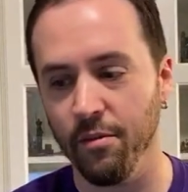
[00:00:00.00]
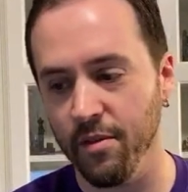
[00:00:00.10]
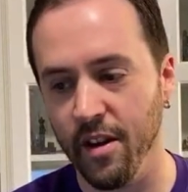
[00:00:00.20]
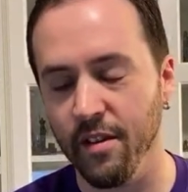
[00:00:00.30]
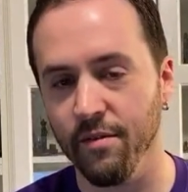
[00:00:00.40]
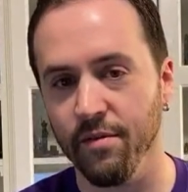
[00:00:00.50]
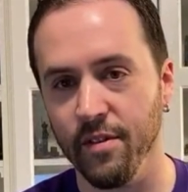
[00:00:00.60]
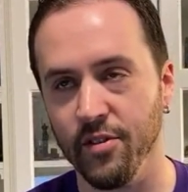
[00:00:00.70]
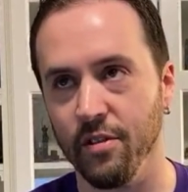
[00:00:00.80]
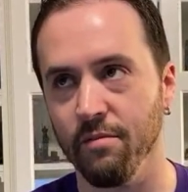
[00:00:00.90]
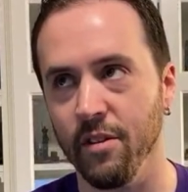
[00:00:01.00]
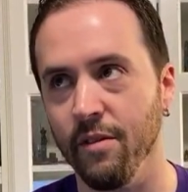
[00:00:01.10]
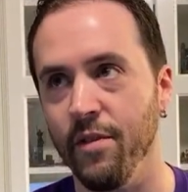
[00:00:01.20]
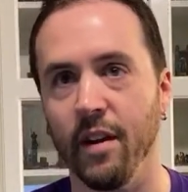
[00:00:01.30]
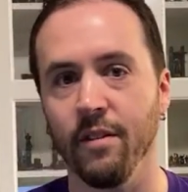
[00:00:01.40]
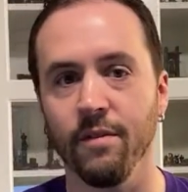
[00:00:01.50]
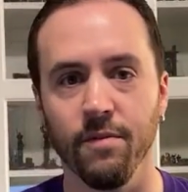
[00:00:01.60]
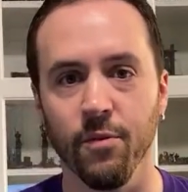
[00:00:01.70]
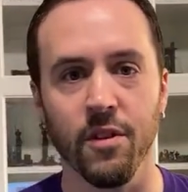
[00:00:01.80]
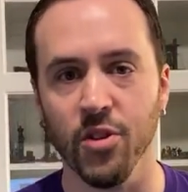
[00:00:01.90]
Kind of is an effect of
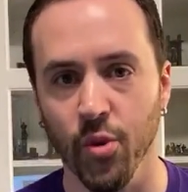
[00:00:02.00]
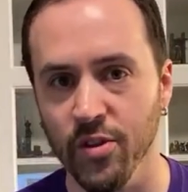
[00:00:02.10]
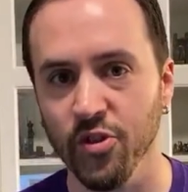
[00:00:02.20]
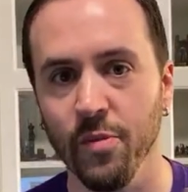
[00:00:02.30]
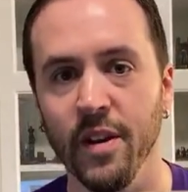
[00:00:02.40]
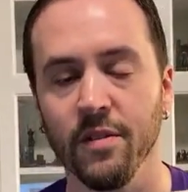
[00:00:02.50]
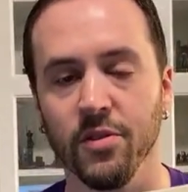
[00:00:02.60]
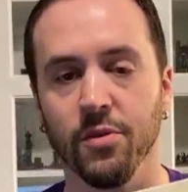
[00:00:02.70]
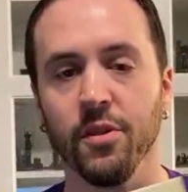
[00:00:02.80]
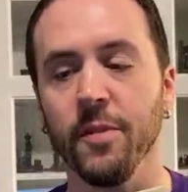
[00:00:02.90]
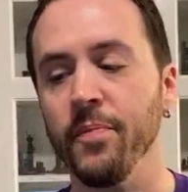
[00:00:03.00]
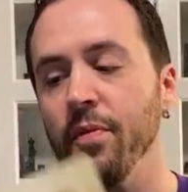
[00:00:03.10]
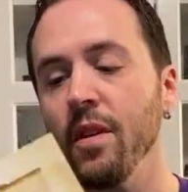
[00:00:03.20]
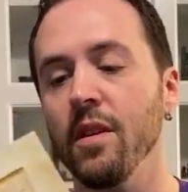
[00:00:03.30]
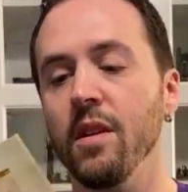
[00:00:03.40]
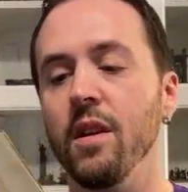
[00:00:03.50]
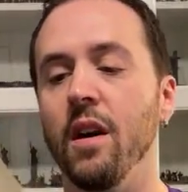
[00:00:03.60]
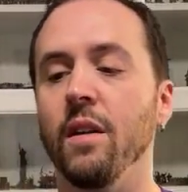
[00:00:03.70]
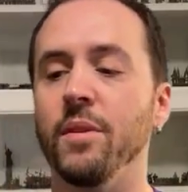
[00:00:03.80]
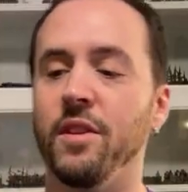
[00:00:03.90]
one of the choices you made in the story.
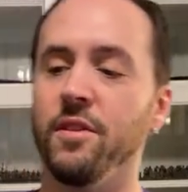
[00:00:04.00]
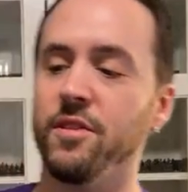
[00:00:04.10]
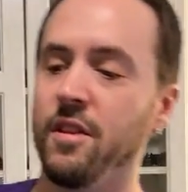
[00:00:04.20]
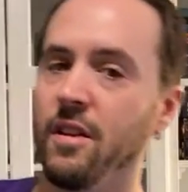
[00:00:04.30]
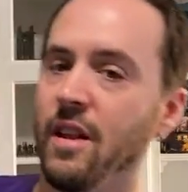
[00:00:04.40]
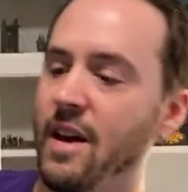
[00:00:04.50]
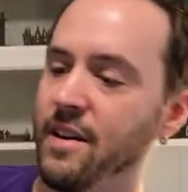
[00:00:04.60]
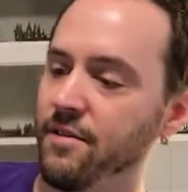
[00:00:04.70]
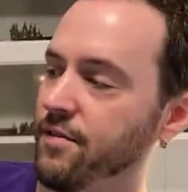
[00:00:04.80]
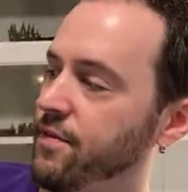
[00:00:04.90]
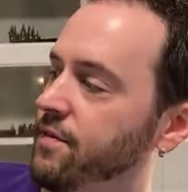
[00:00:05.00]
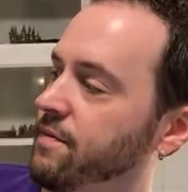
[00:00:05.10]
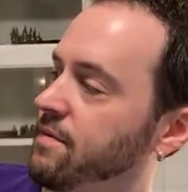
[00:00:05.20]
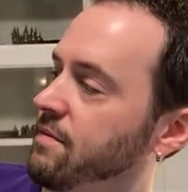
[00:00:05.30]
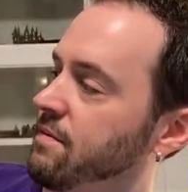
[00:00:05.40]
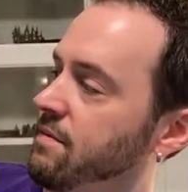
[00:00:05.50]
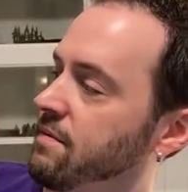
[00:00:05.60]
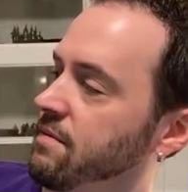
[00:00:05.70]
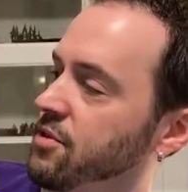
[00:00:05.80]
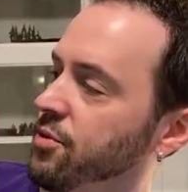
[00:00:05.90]
But there's a lot of
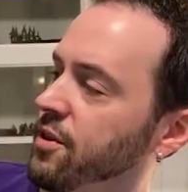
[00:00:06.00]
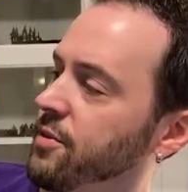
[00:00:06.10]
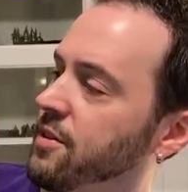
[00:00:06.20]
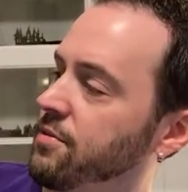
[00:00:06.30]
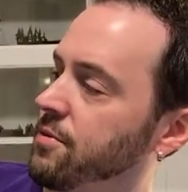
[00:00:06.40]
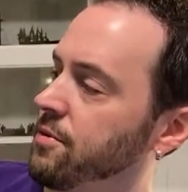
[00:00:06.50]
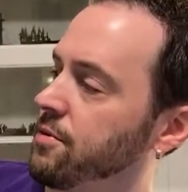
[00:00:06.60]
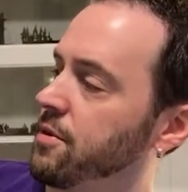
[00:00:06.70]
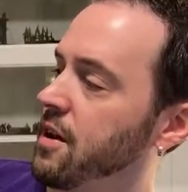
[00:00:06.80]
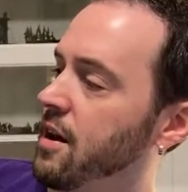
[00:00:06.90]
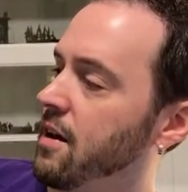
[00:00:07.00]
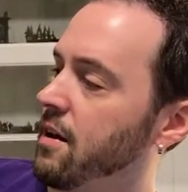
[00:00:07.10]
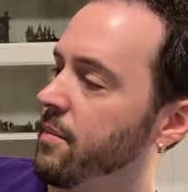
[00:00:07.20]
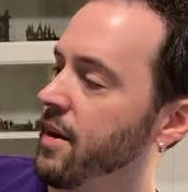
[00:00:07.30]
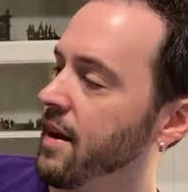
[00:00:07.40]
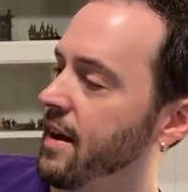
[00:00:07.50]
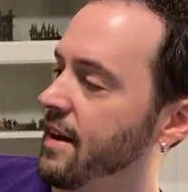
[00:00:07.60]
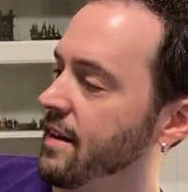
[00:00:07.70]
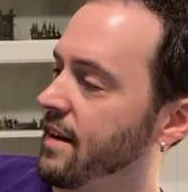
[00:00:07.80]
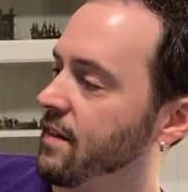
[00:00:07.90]
story to read through,
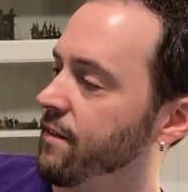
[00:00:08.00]
and in the